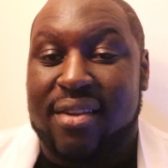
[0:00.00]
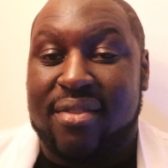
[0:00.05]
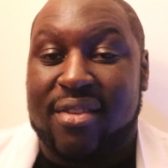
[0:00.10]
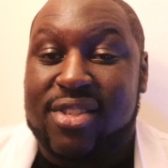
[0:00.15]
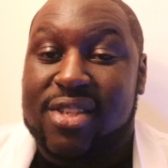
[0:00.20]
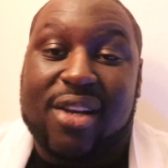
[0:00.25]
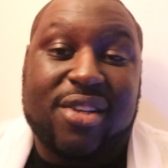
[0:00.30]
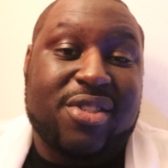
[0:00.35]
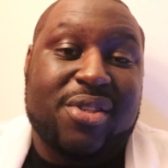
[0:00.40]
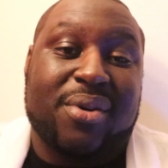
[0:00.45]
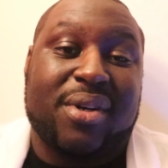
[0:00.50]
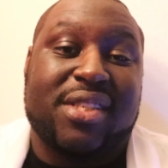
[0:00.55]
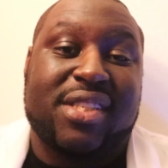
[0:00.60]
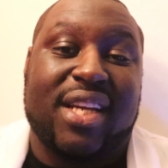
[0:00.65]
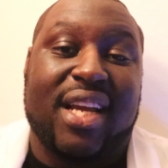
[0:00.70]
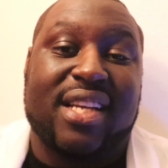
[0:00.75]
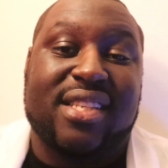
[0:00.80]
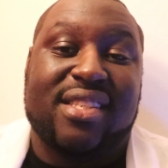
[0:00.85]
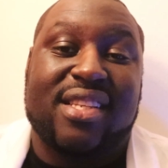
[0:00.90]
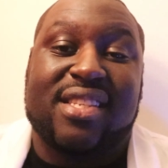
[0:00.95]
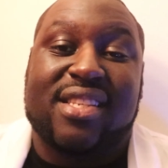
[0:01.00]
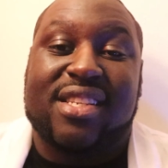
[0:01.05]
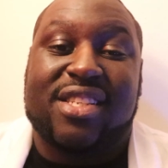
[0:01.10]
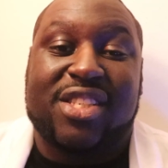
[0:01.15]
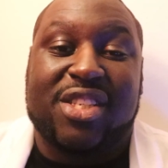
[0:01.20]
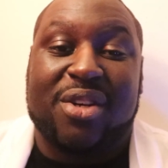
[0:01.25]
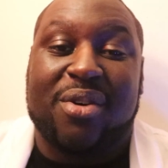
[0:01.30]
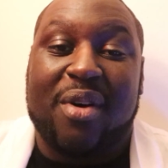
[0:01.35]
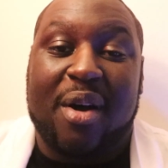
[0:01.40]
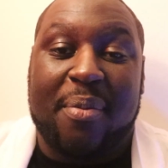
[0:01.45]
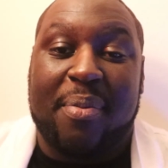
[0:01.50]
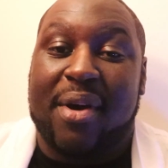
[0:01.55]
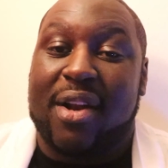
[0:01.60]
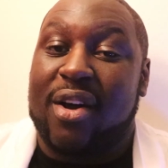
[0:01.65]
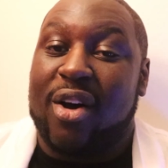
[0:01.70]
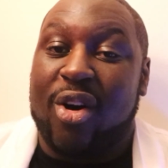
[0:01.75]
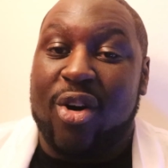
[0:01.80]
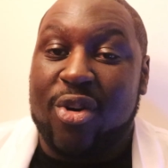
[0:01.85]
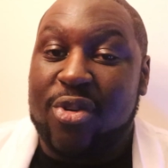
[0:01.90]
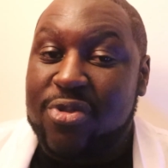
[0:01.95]
There's also a chance these could show up at
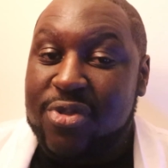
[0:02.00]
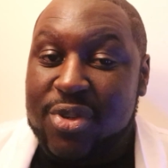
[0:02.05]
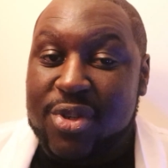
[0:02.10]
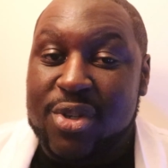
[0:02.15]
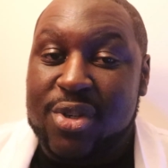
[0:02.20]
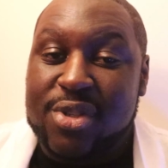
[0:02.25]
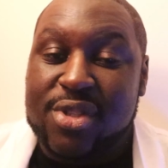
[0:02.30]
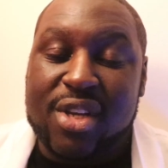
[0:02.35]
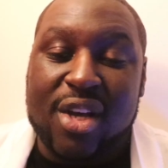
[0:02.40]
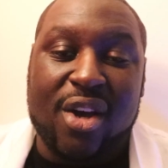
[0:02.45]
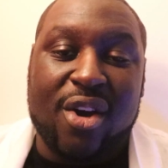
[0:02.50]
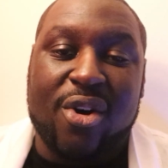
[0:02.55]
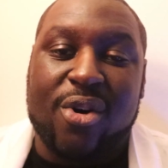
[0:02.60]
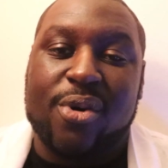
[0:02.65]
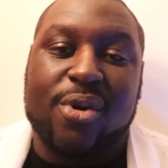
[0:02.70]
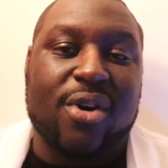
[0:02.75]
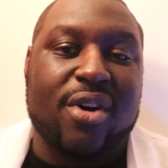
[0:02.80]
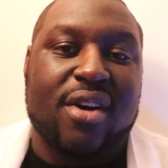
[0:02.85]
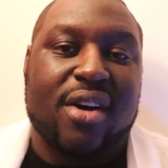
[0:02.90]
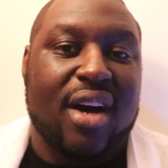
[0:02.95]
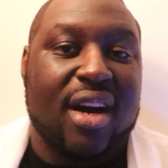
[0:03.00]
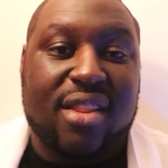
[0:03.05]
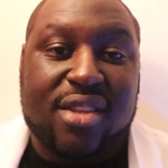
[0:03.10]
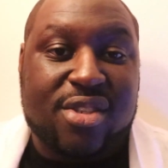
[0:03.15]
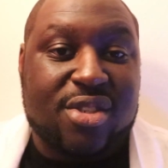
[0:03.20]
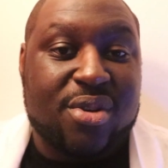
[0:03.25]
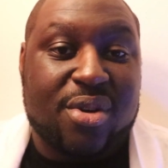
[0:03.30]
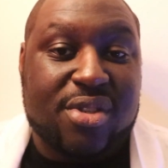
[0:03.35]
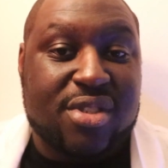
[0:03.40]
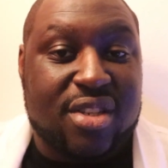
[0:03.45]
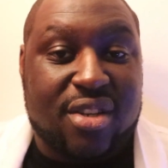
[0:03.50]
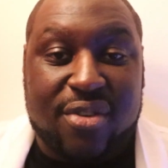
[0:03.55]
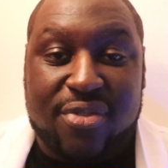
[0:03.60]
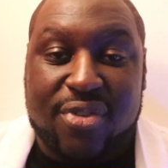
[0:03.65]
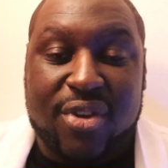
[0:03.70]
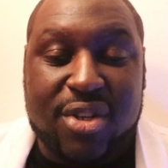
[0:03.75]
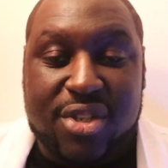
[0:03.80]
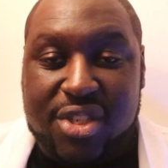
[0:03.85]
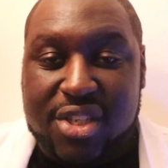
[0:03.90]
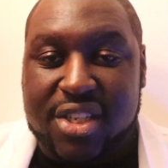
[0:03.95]
a Whole Foods or other stores in the
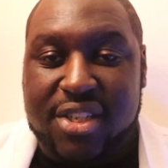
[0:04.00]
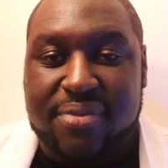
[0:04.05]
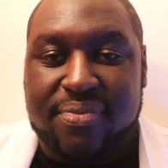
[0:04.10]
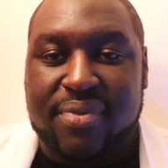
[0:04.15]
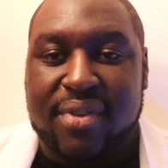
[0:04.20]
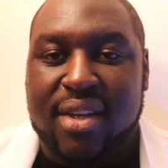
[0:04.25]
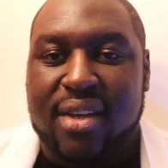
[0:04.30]
future.